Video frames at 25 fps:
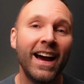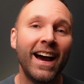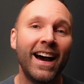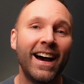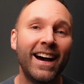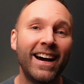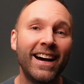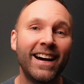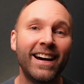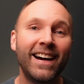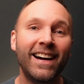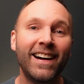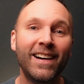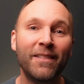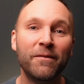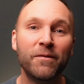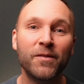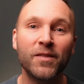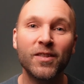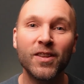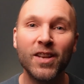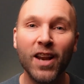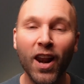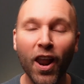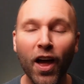
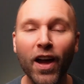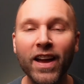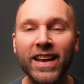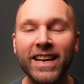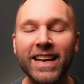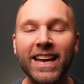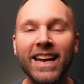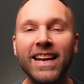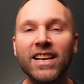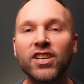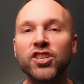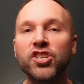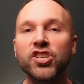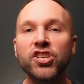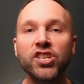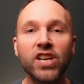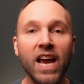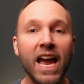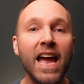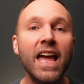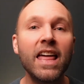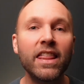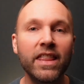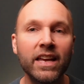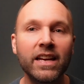Like it,
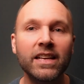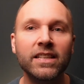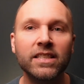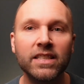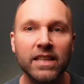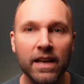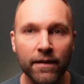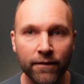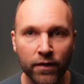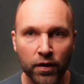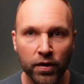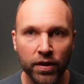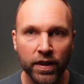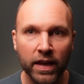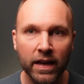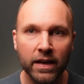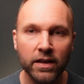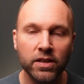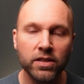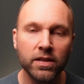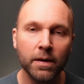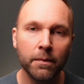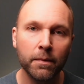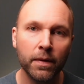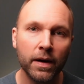share this if you think
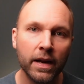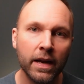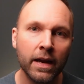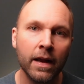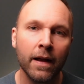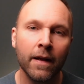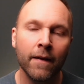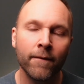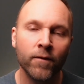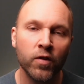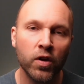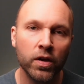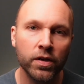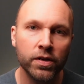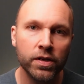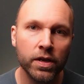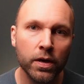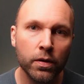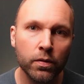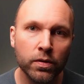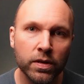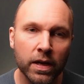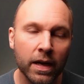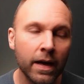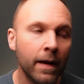somebody could
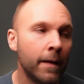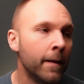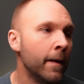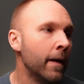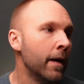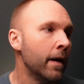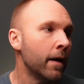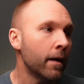use it.